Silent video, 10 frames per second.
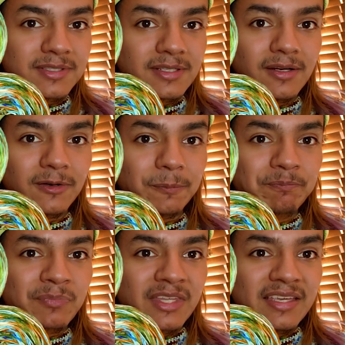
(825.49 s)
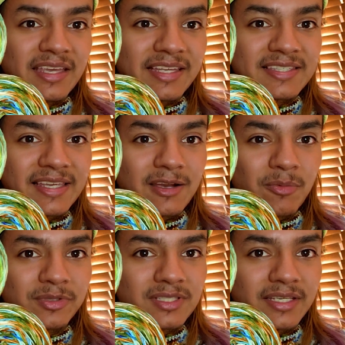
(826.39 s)
So it's like
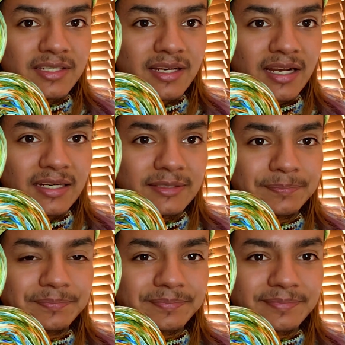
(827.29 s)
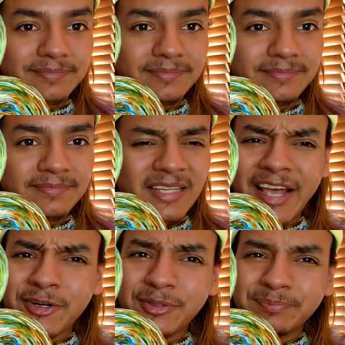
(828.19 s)
almost like, I
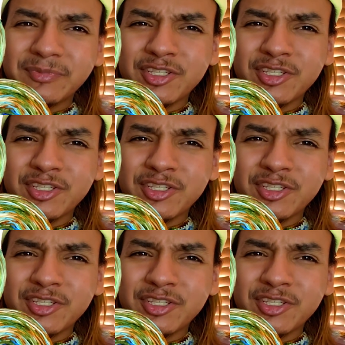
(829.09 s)
don't know.